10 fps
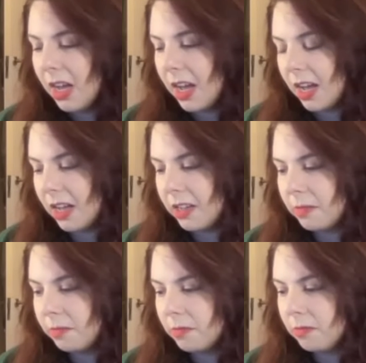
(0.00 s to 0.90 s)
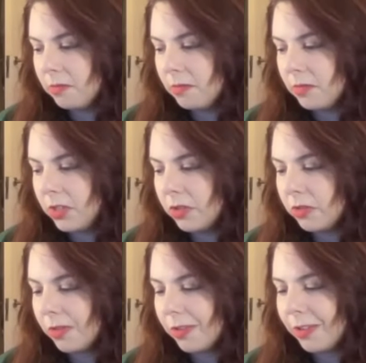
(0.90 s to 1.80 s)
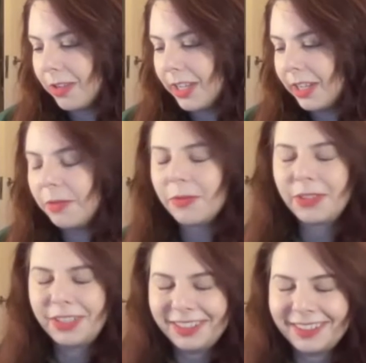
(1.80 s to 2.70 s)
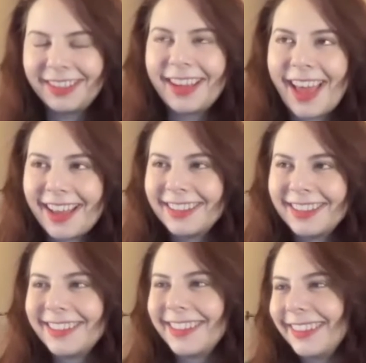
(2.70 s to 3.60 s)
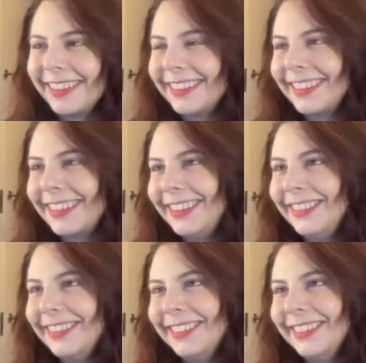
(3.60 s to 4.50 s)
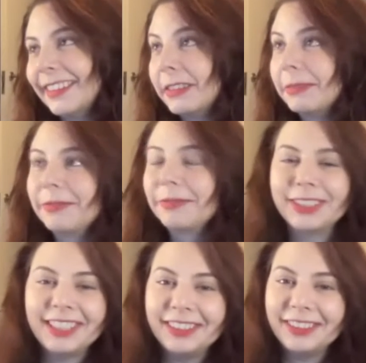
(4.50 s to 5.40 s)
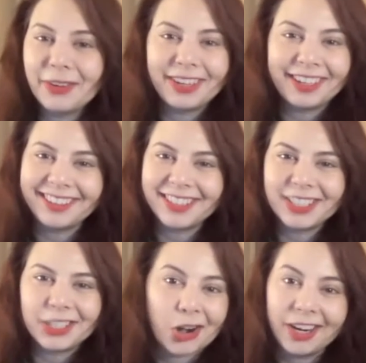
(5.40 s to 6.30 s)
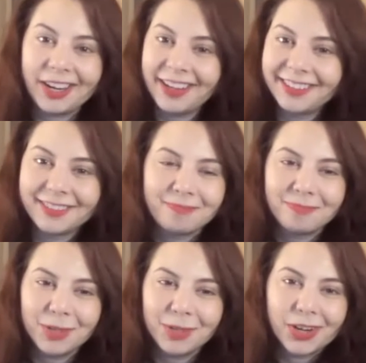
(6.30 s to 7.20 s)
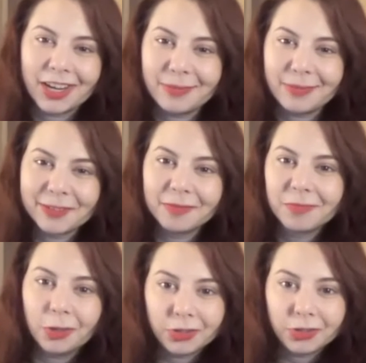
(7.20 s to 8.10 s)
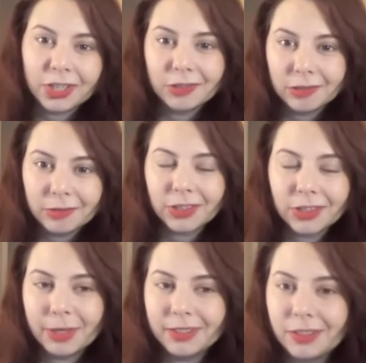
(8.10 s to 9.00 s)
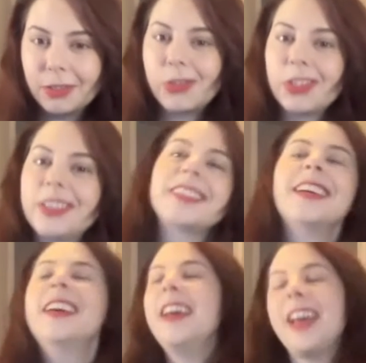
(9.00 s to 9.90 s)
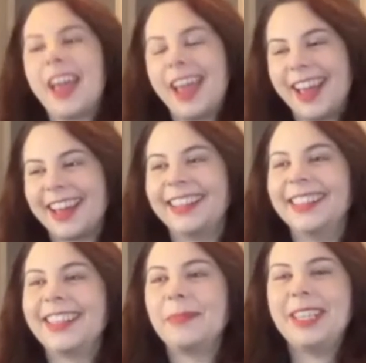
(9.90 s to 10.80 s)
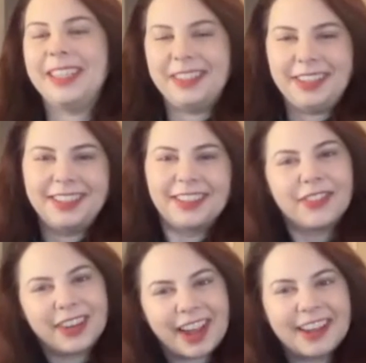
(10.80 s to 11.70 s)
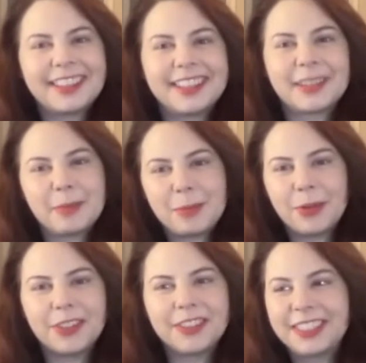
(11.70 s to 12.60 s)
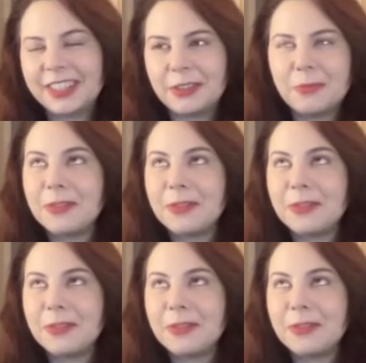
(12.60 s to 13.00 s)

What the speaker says: You know, it can be really easy again to use really loaded jargon when you're talking about culture and when we're talking about institutions. And it can be easy to forget that some people, you know,